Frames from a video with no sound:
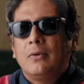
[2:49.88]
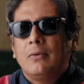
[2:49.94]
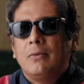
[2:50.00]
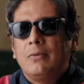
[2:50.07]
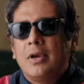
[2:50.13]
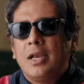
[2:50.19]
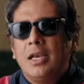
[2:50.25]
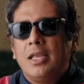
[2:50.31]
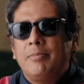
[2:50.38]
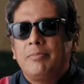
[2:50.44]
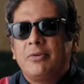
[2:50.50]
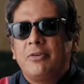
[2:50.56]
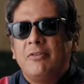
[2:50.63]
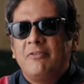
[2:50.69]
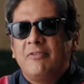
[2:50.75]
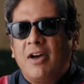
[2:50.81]
really
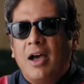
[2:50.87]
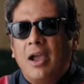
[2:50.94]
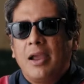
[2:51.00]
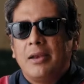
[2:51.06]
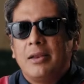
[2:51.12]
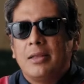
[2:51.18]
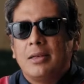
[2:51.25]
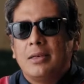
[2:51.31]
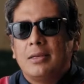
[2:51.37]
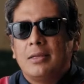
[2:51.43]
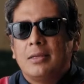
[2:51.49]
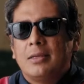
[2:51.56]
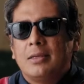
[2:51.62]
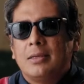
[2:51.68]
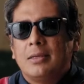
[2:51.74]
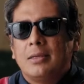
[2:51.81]
provided
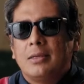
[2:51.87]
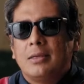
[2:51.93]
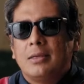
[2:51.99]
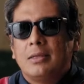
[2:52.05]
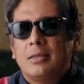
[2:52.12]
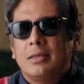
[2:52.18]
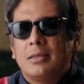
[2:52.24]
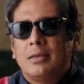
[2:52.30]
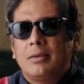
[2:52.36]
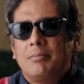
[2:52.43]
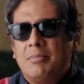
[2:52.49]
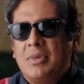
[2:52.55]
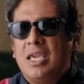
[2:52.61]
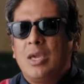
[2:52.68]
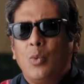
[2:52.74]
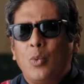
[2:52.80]

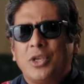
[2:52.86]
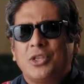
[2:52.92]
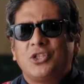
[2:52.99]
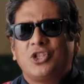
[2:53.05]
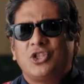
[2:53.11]
me with